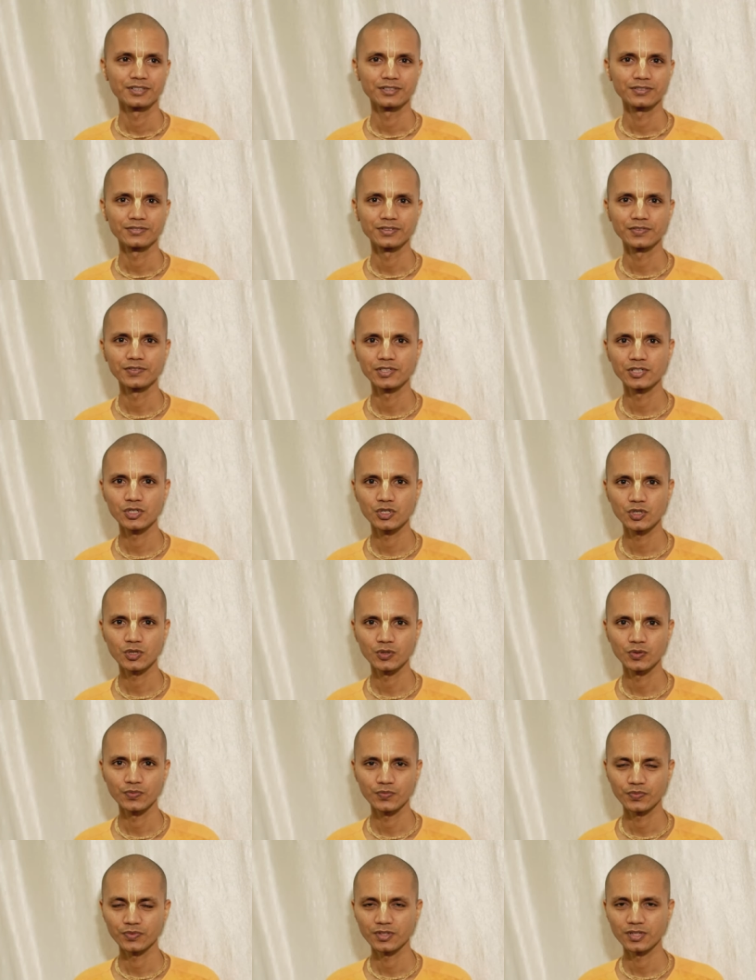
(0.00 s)
we will show
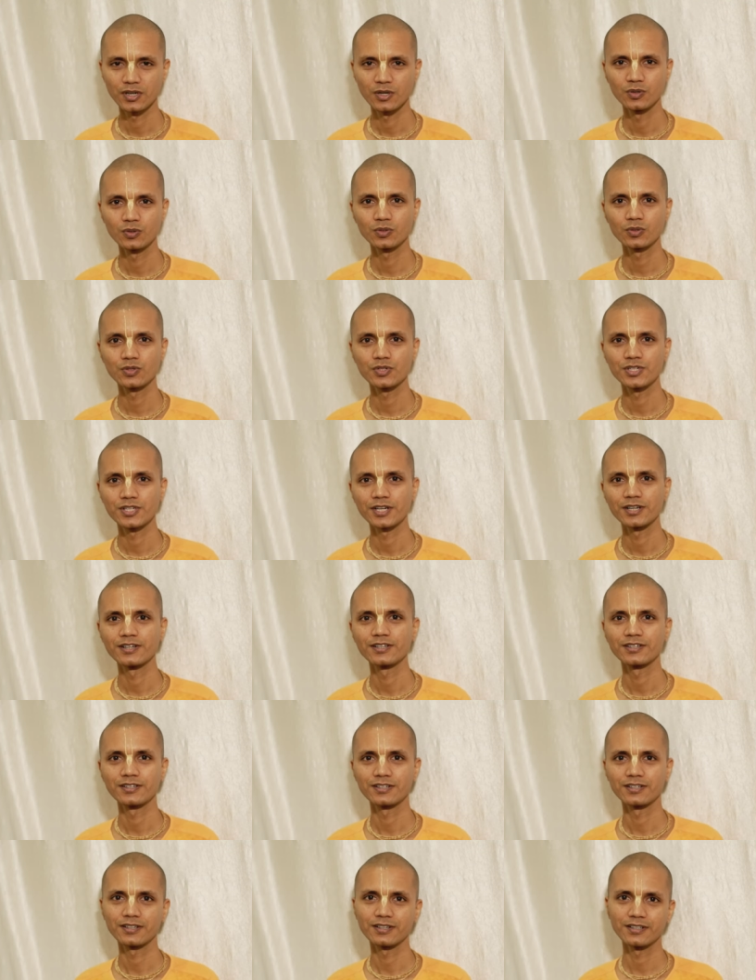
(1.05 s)
how to
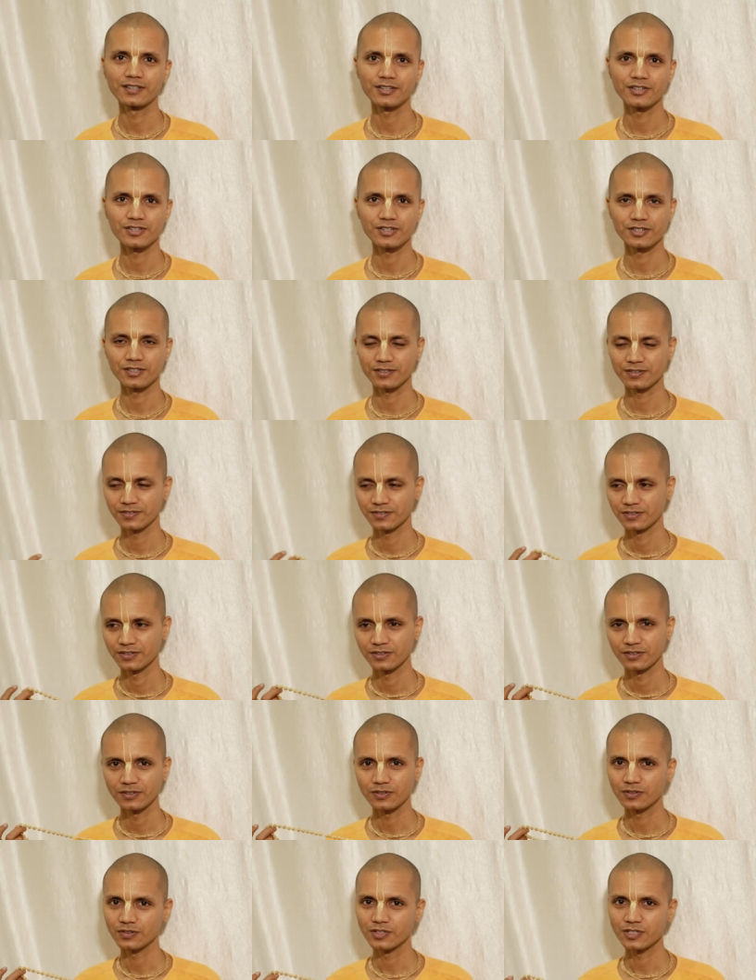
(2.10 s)
chant Hare Krishna
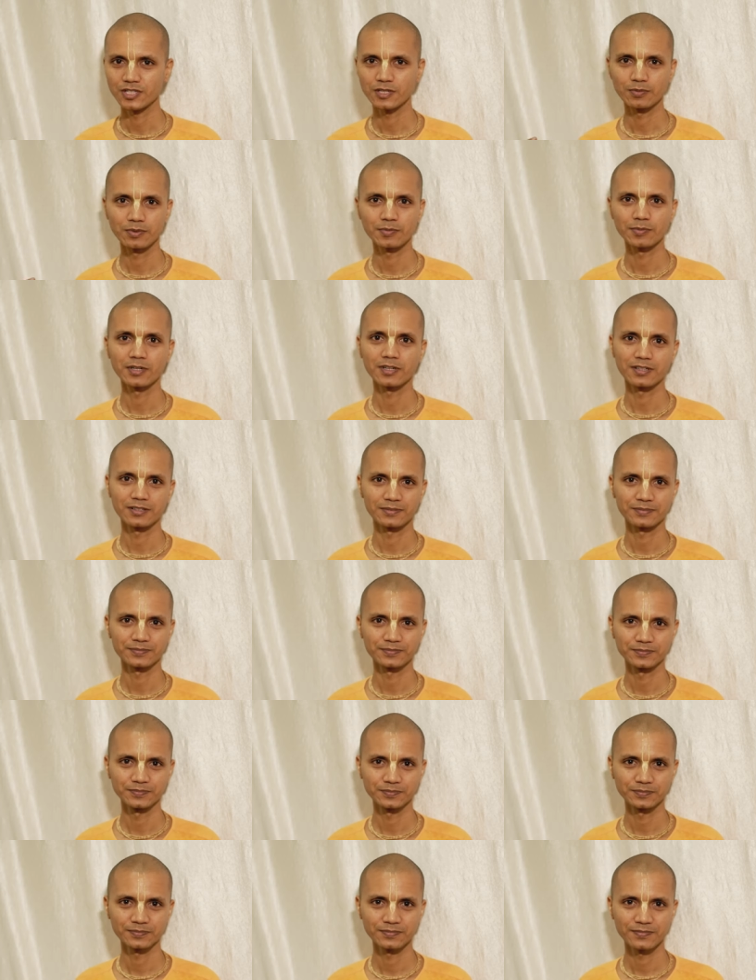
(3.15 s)
on the japa mala.
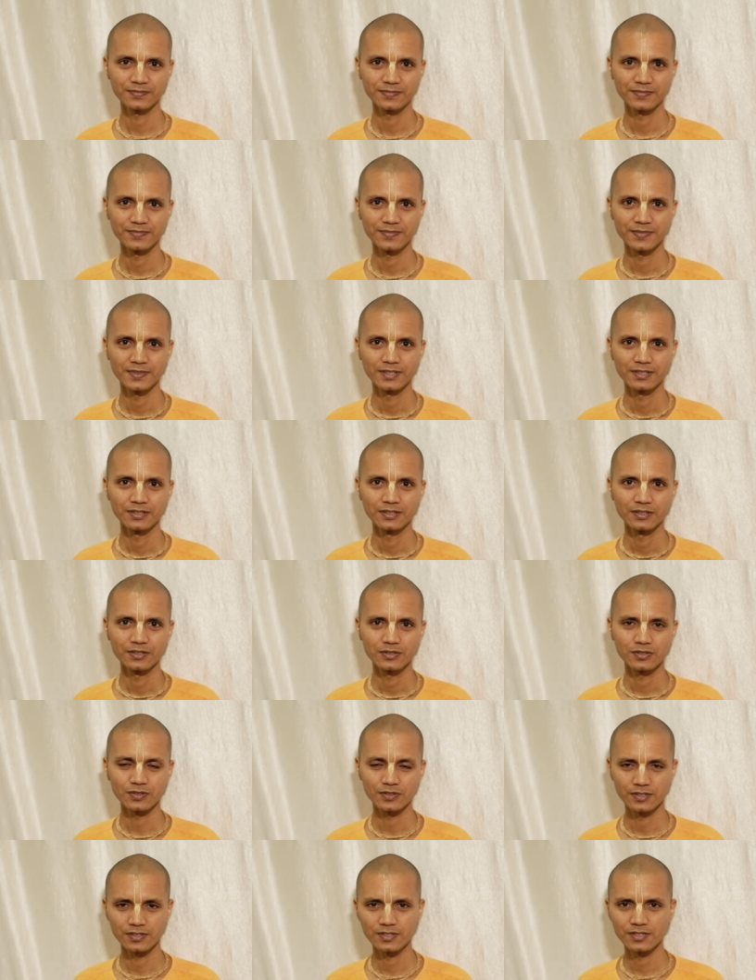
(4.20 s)

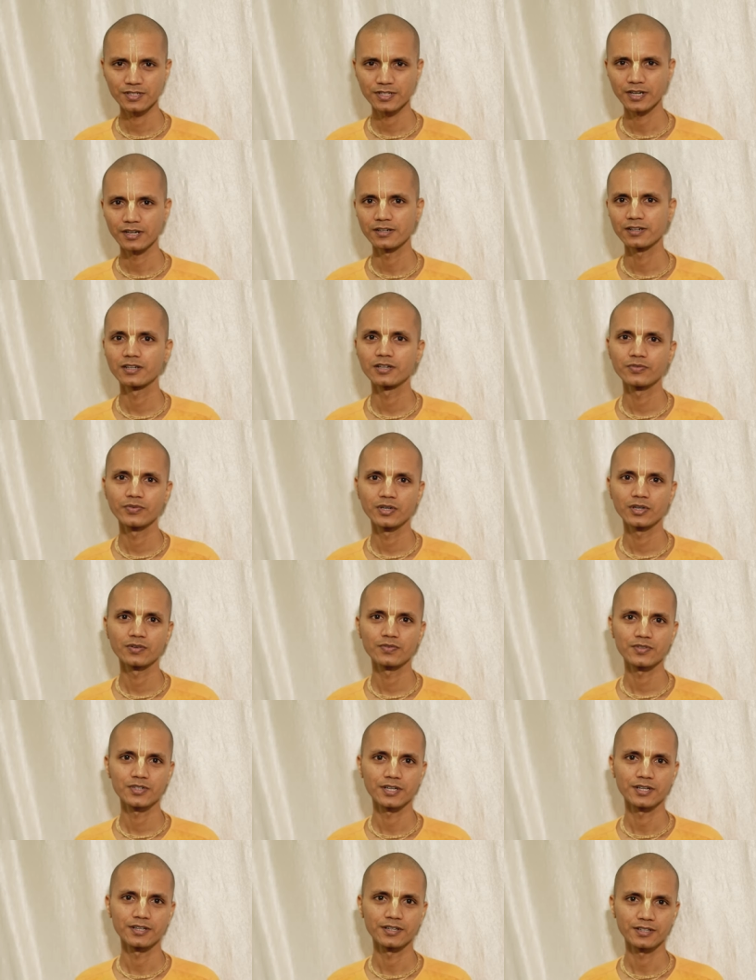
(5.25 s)
So this is a standard way of
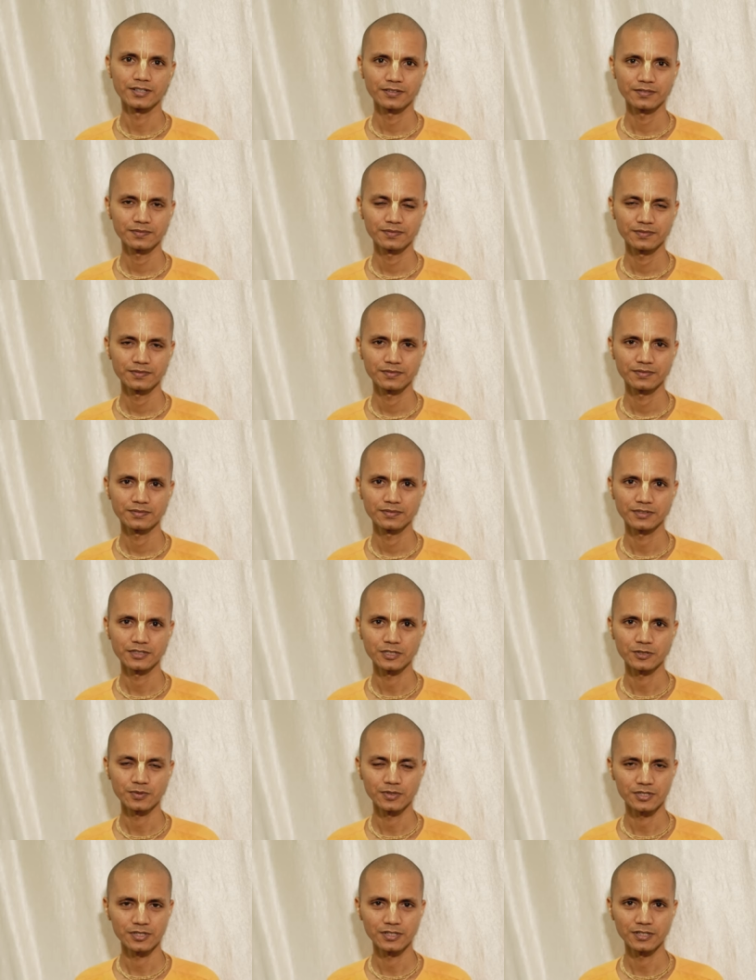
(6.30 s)
chanting,
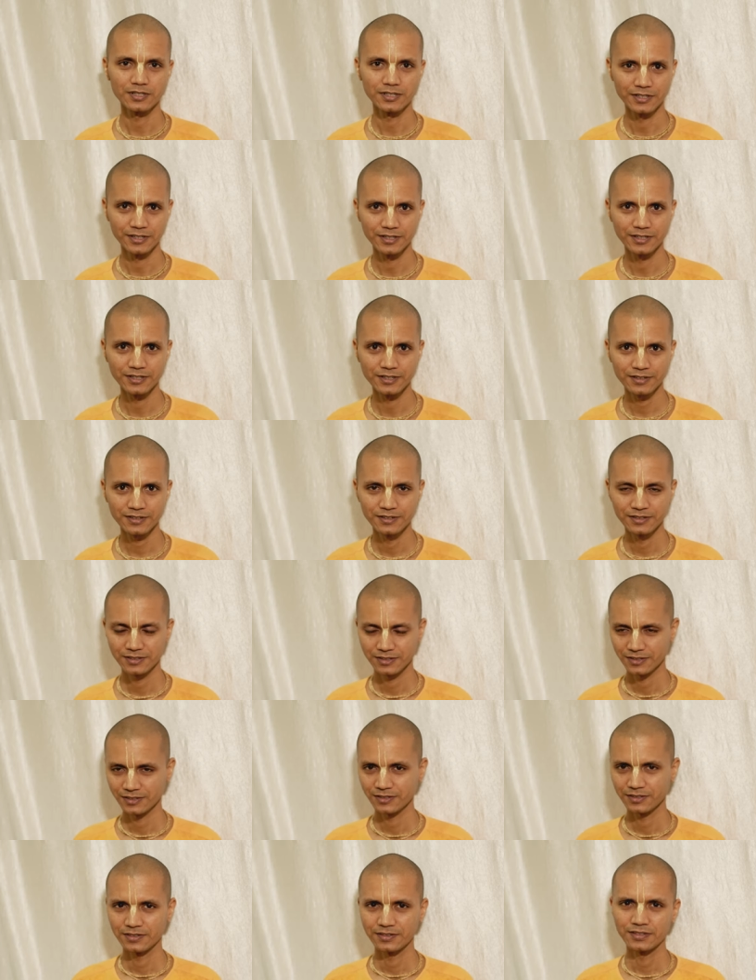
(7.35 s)
especially in India
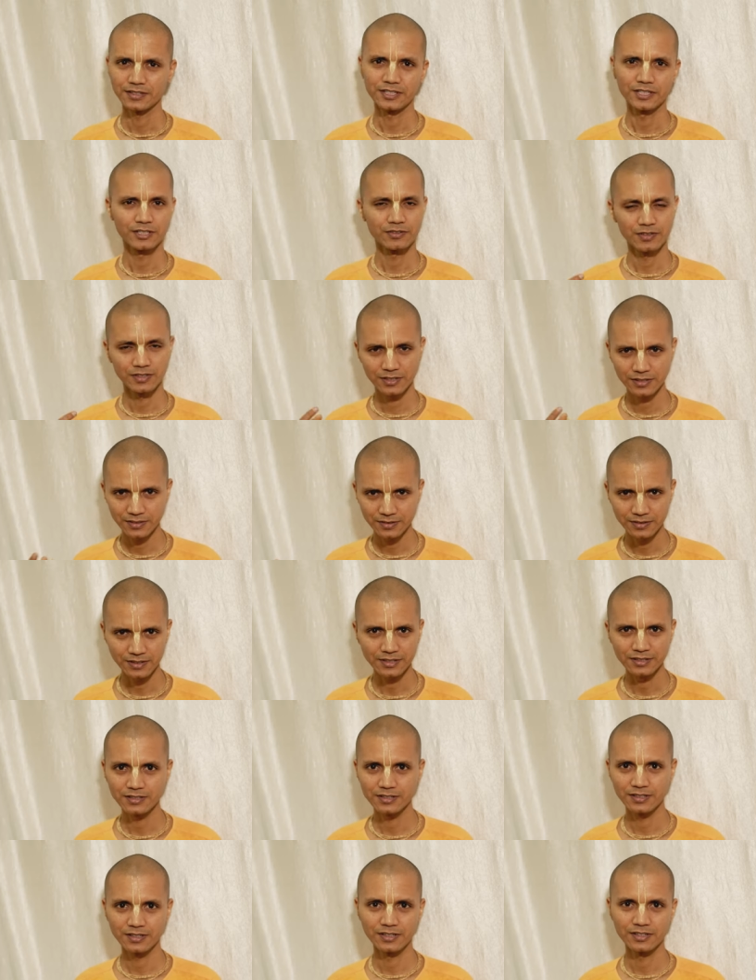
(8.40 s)
and even in
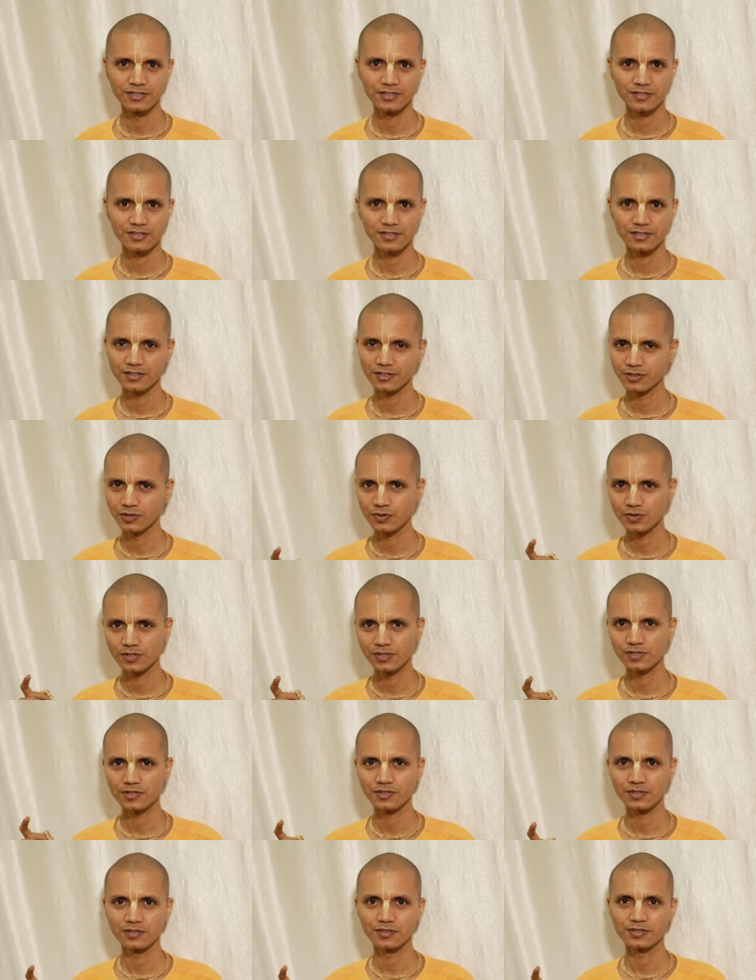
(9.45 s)
other religions they use
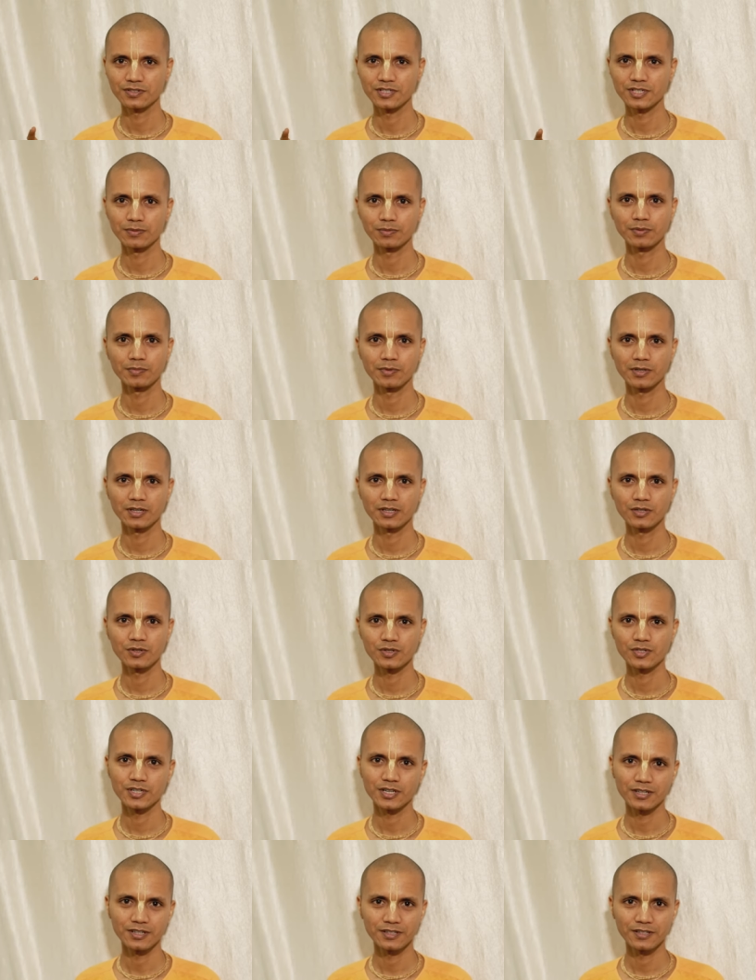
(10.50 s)
this japa mala to
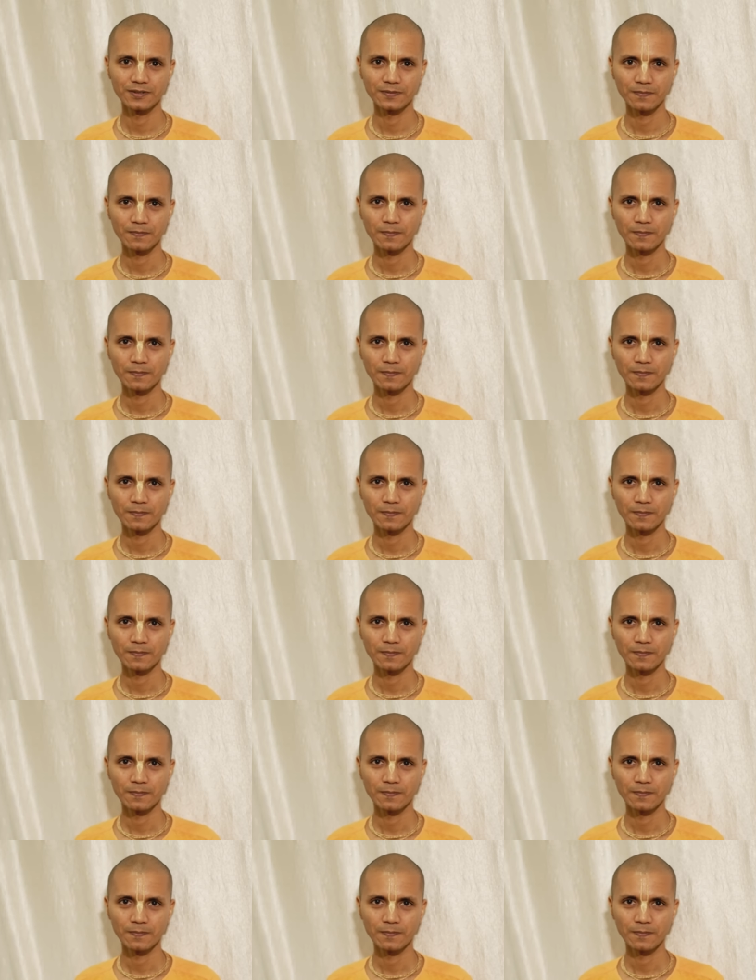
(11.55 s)
chant.